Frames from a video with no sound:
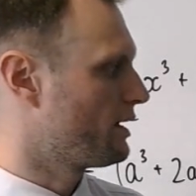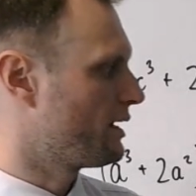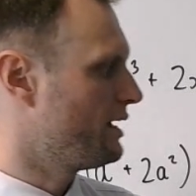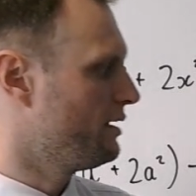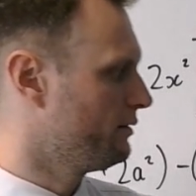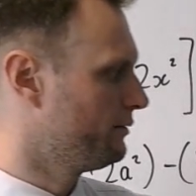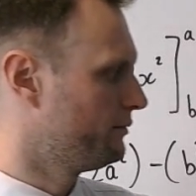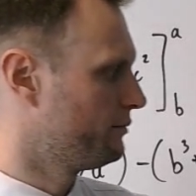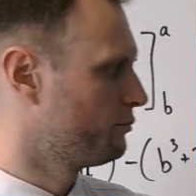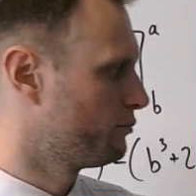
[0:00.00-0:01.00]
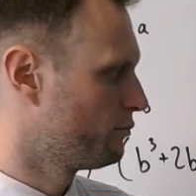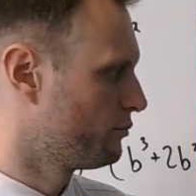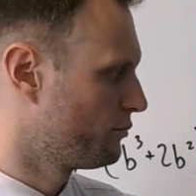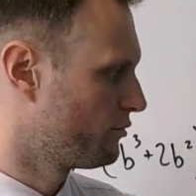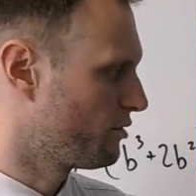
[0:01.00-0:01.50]
Here,
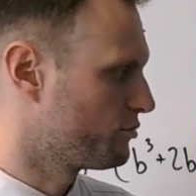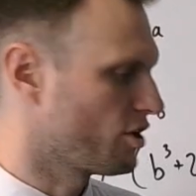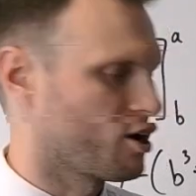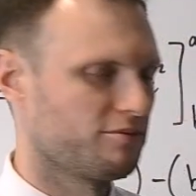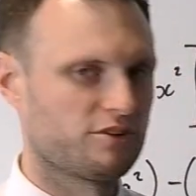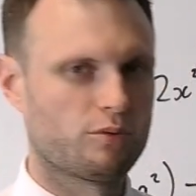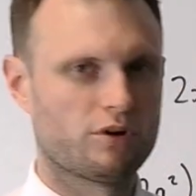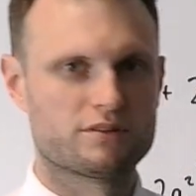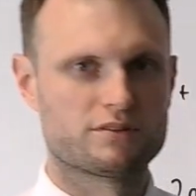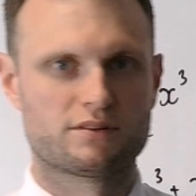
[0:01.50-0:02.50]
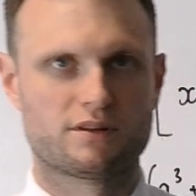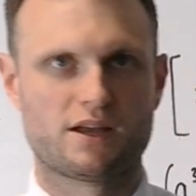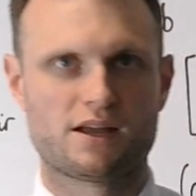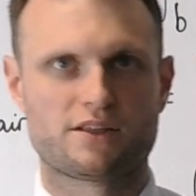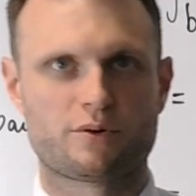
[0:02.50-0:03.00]
sometimes you want
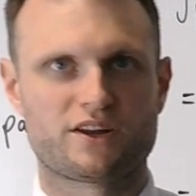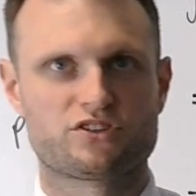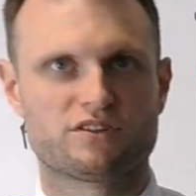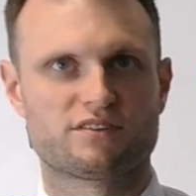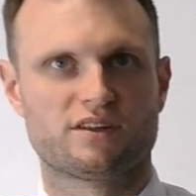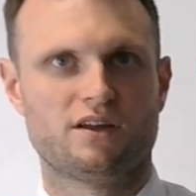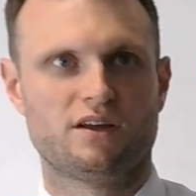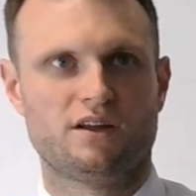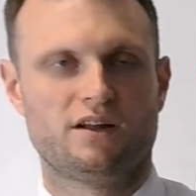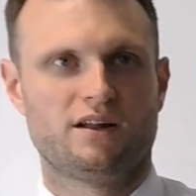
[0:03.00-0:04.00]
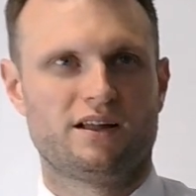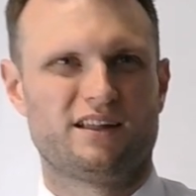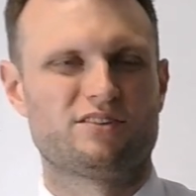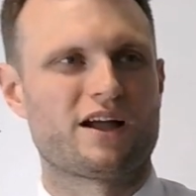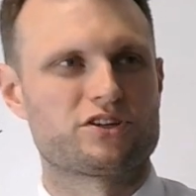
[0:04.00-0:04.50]
the questions,
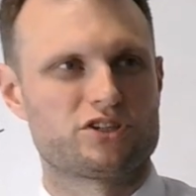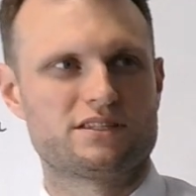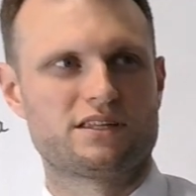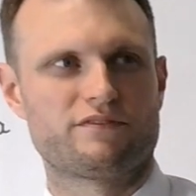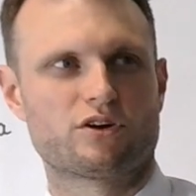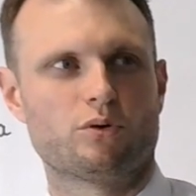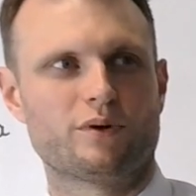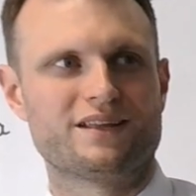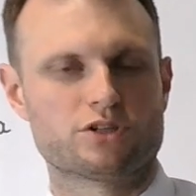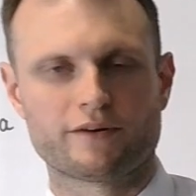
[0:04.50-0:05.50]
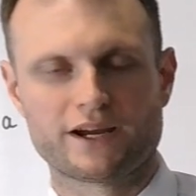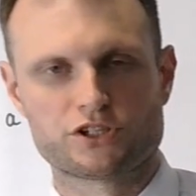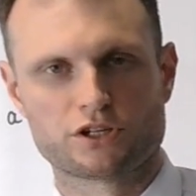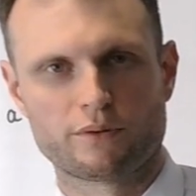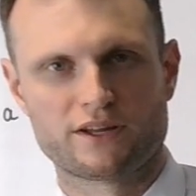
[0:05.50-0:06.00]
it's not actually a difficult
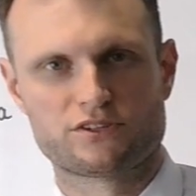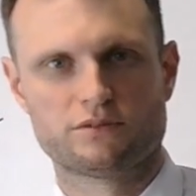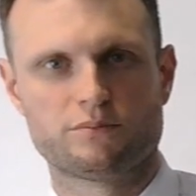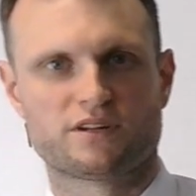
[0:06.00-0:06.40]
integration question, but